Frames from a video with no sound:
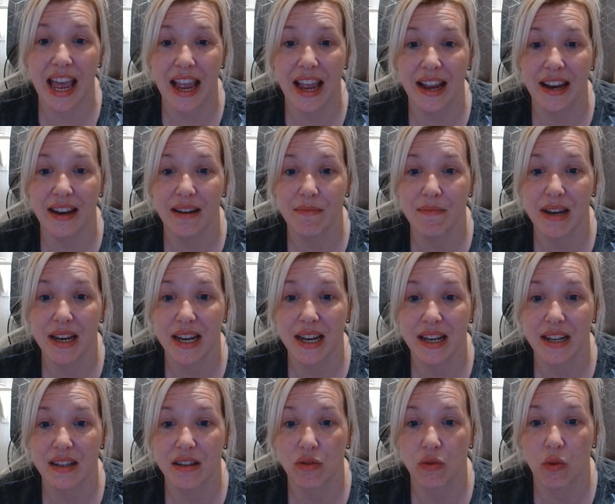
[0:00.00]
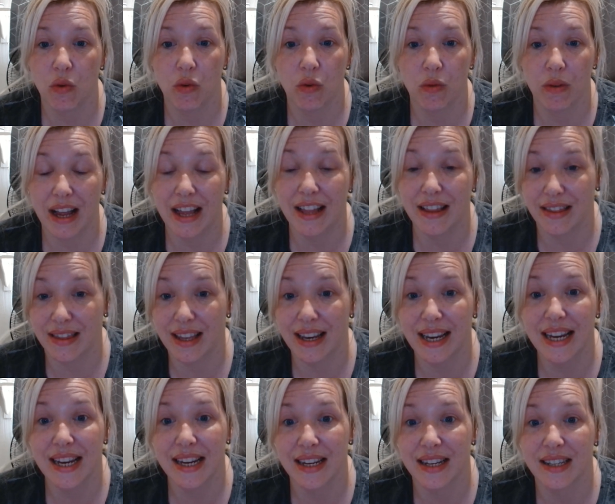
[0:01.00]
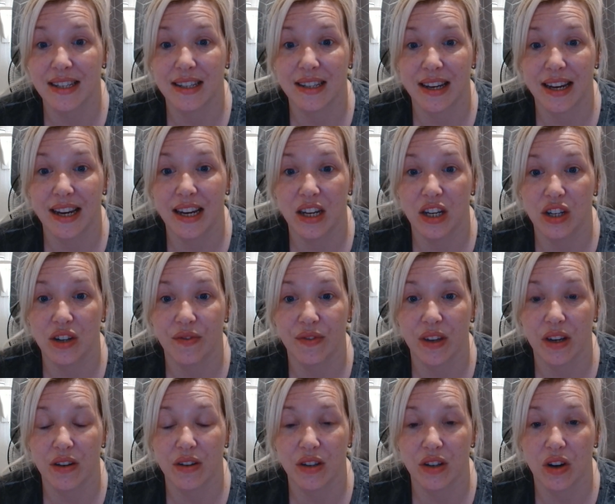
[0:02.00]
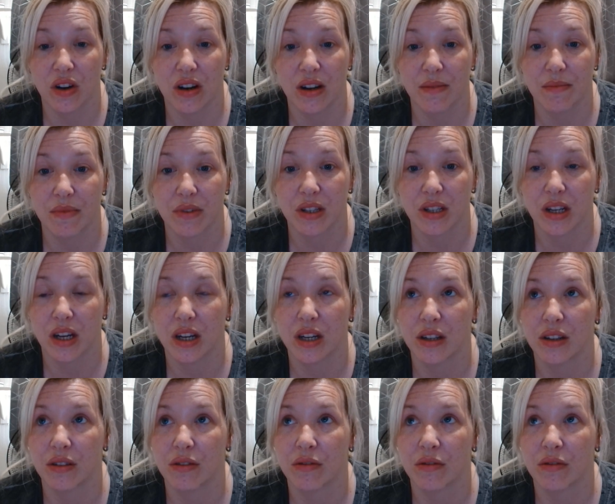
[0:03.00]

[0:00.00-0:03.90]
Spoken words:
10 minutes or at the least each of those times. So